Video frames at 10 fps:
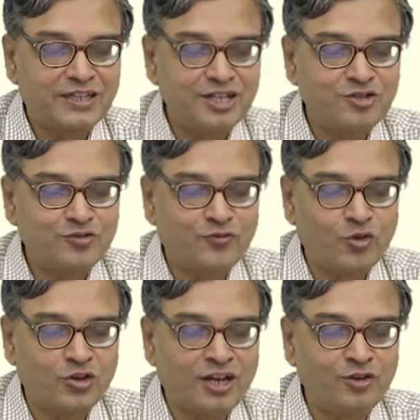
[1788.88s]
these two
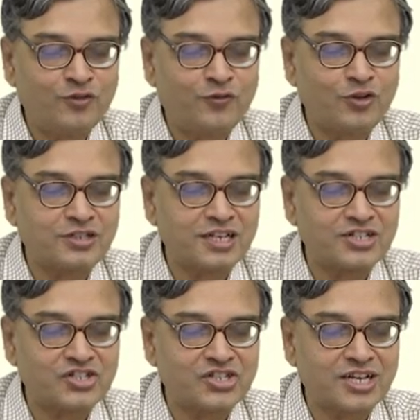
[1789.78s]
four unknown
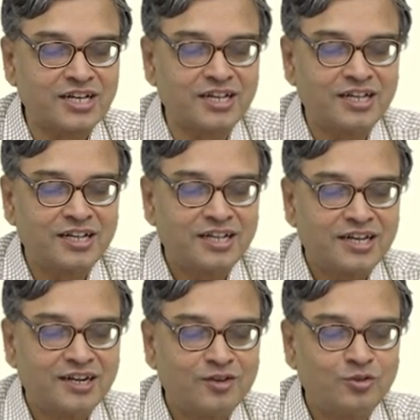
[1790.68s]
forces uh,
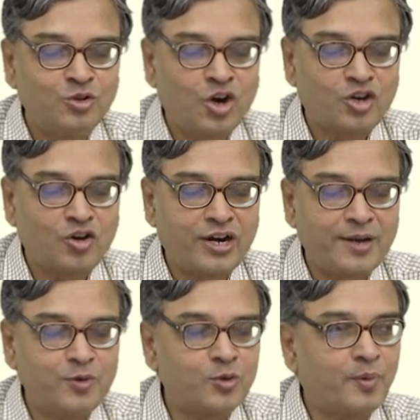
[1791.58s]
do not
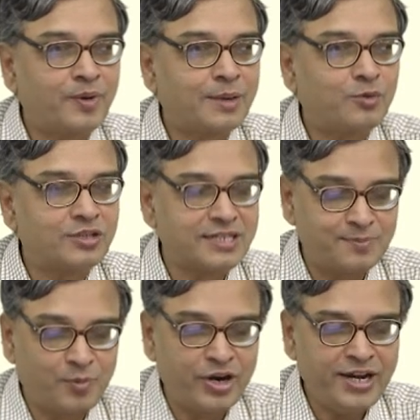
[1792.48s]
contribute moment about this
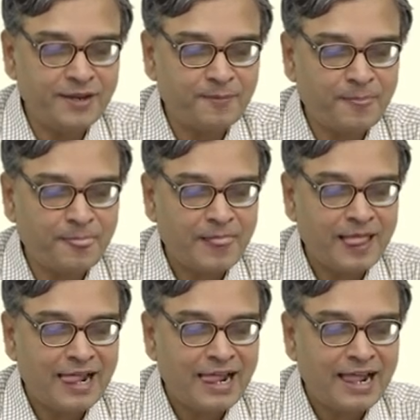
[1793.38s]
point.
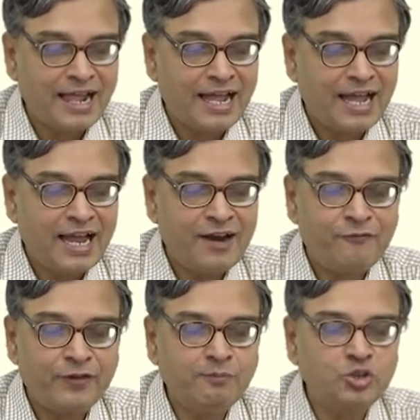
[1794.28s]
And
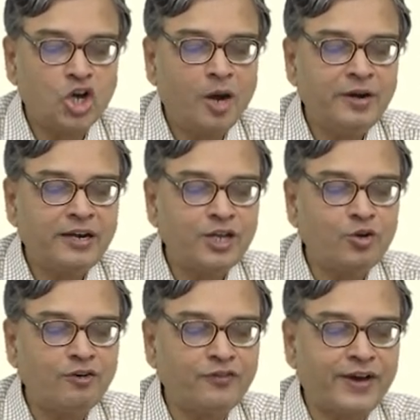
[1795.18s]
from geometry you
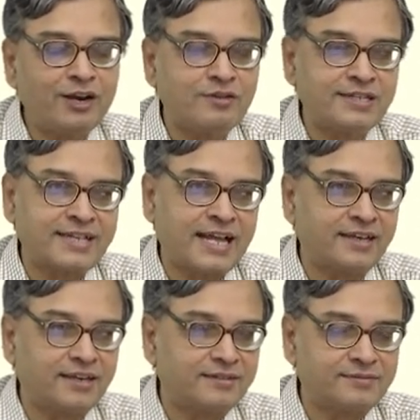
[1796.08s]
have to find out this
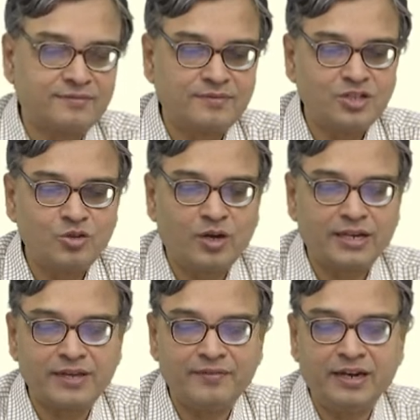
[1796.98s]
angle. See, you are
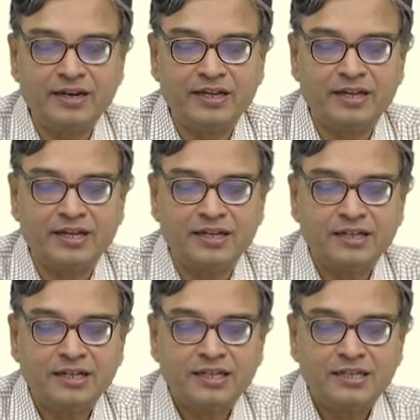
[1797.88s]
given uh,
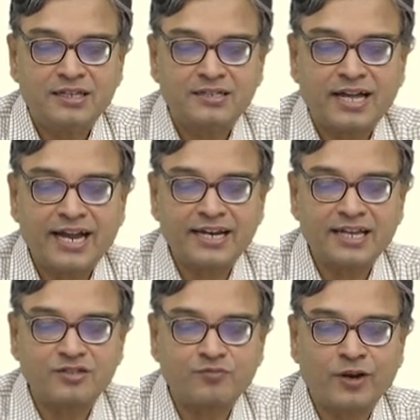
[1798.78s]
this height
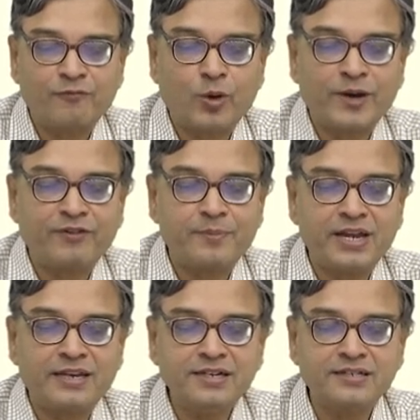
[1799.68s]
as one point five
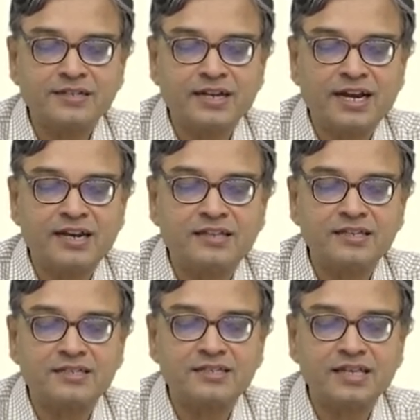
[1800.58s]
meters and
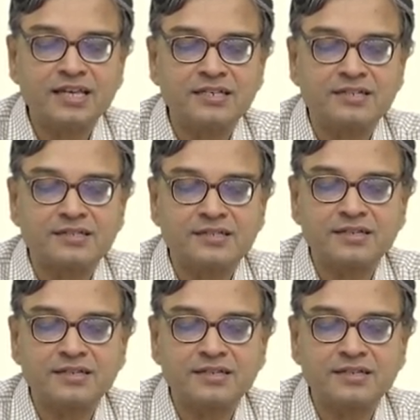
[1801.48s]
this is